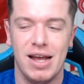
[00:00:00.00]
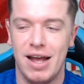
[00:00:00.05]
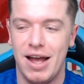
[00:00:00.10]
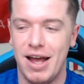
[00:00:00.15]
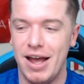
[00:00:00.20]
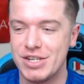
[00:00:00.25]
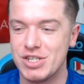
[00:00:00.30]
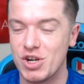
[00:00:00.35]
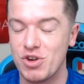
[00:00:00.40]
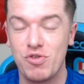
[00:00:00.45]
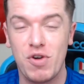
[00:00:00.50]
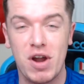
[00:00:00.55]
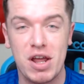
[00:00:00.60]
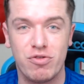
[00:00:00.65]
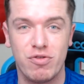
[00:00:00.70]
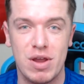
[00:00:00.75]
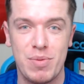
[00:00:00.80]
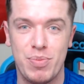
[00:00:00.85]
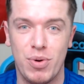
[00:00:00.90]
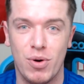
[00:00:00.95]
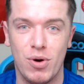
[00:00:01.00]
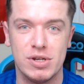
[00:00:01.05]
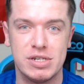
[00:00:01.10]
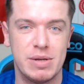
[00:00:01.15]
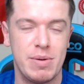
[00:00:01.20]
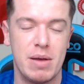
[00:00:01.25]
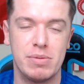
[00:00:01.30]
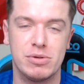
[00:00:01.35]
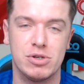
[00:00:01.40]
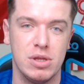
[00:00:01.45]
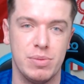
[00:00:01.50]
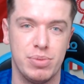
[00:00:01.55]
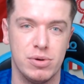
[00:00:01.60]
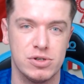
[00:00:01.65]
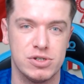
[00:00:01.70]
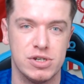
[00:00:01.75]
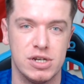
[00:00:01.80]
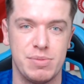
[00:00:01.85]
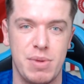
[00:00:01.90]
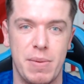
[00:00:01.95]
It's a great 3 points. I'm absolutely buzzing.